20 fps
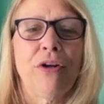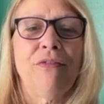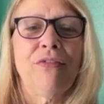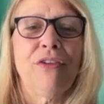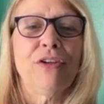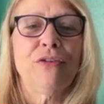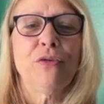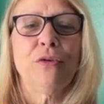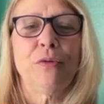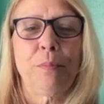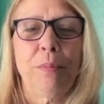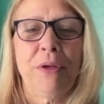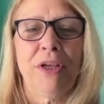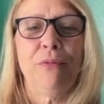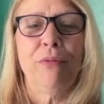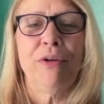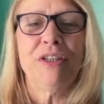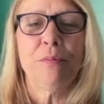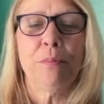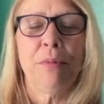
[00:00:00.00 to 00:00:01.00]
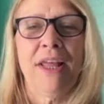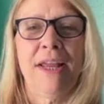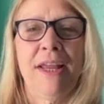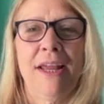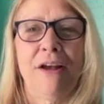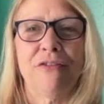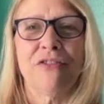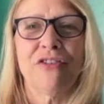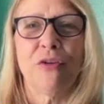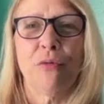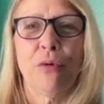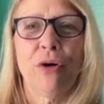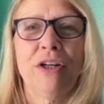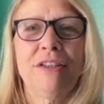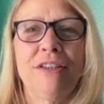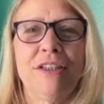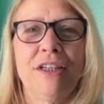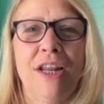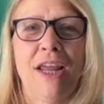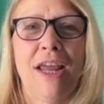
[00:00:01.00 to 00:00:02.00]
If this was Pee Wee's Playhouse, the word
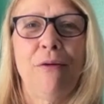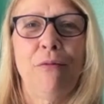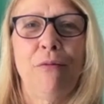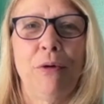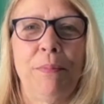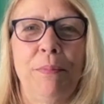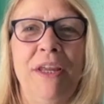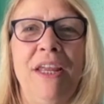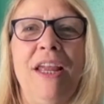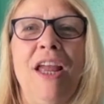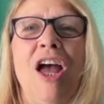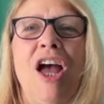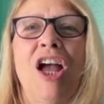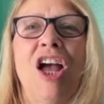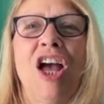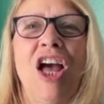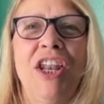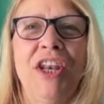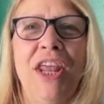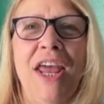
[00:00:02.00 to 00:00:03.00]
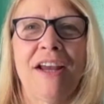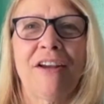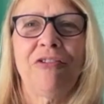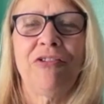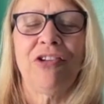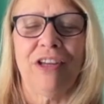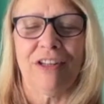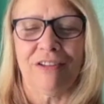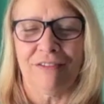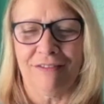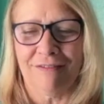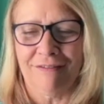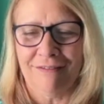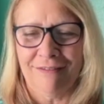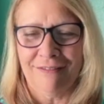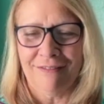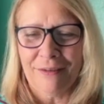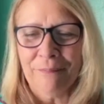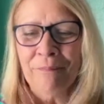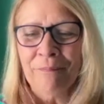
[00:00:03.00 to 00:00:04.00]
today would be connection.
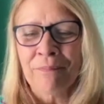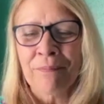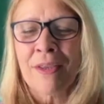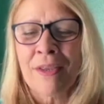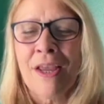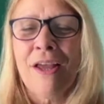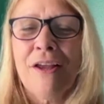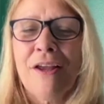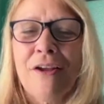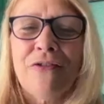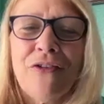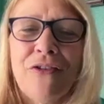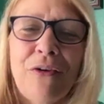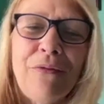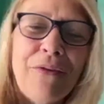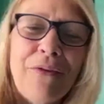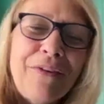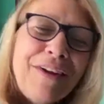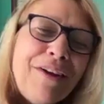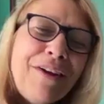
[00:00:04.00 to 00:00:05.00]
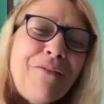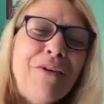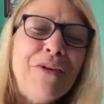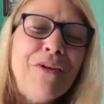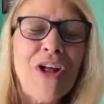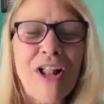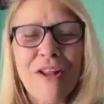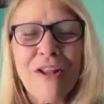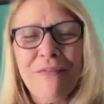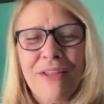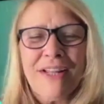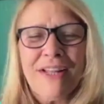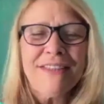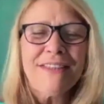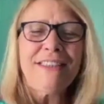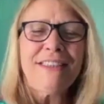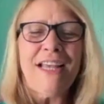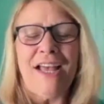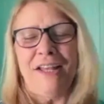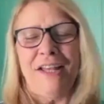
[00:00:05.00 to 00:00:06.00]
So with all of that
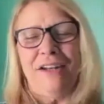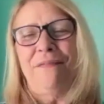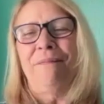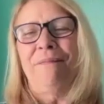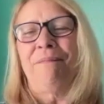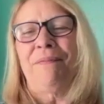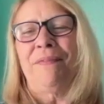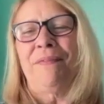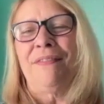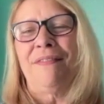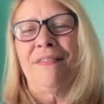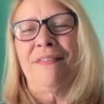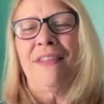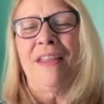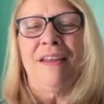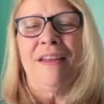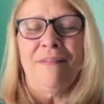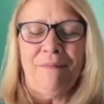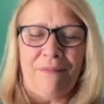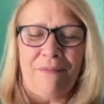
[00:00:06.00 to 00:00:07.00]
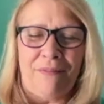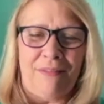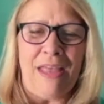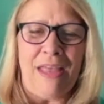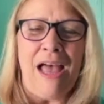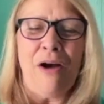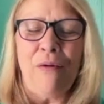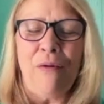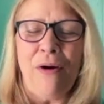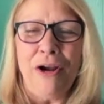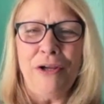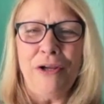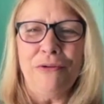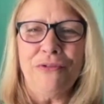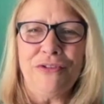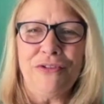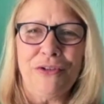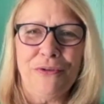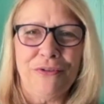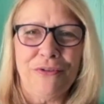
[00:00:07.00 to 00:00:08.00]
said, how are you,
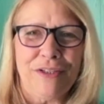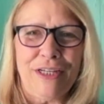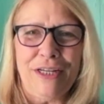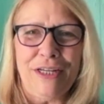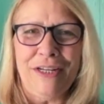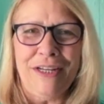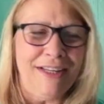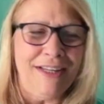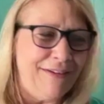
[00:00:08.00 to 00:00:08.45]
Suzie?